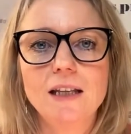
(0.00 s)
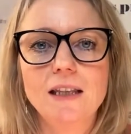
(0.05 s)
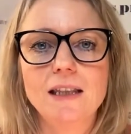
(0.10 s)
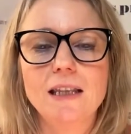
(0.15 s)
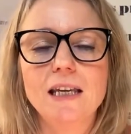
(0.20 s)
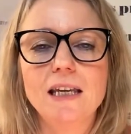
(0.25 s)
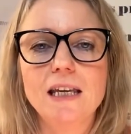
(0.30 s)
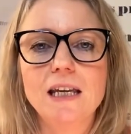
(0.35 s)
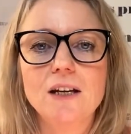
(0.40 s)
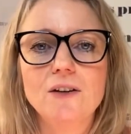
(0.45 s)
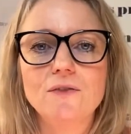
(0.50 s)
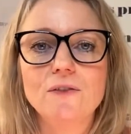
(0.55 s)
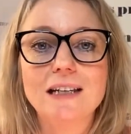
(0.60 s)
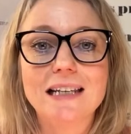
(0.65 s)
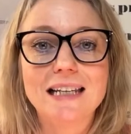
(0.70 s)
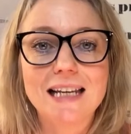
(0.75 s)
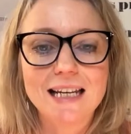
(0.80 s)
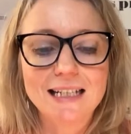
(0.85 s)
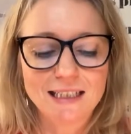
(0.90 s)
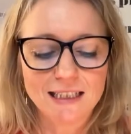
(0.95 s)
the
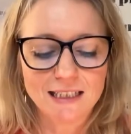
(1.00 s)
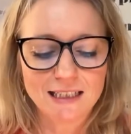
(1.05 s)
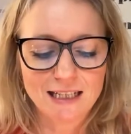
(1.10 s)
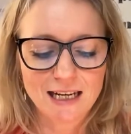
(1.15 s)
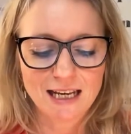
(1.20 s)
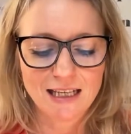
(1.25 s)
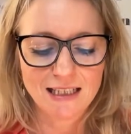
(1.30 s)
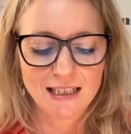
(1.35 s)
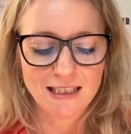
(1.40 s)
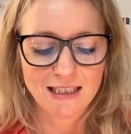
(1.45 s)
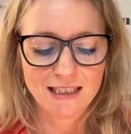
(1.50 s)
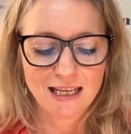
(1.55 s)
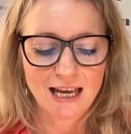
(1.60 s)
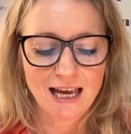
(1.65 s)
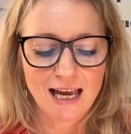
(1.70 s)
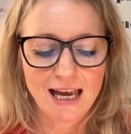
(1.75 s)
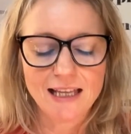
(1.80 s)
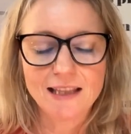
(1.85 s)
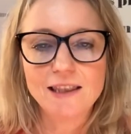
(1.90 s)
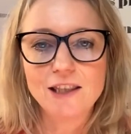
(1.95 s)
relatedness,
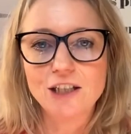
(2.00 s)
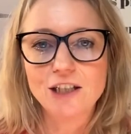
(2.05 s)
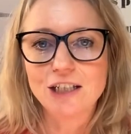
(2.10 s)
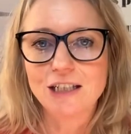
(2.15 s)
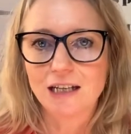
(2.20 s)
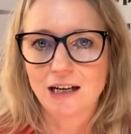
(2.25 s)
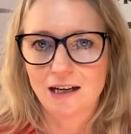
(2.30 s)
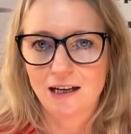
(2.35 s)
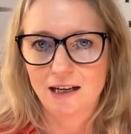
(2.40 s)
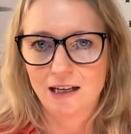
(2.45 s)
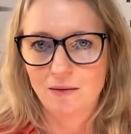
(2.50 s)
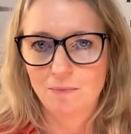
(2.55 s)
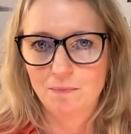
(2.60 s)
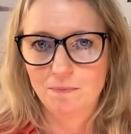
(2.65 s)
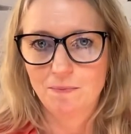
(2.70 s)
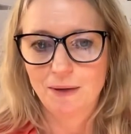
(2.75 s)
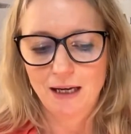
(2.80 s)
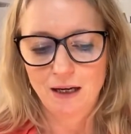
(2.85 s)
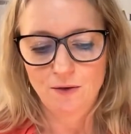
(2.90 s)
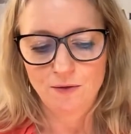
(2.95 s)
and the time
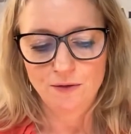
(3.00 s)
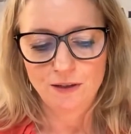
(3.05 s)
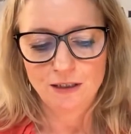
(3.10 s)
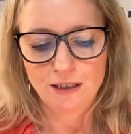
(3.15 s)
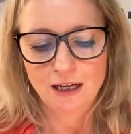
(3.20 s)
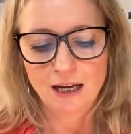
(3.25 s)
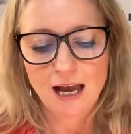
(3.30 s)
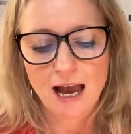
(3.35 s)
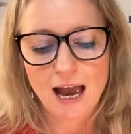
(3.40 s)
bound.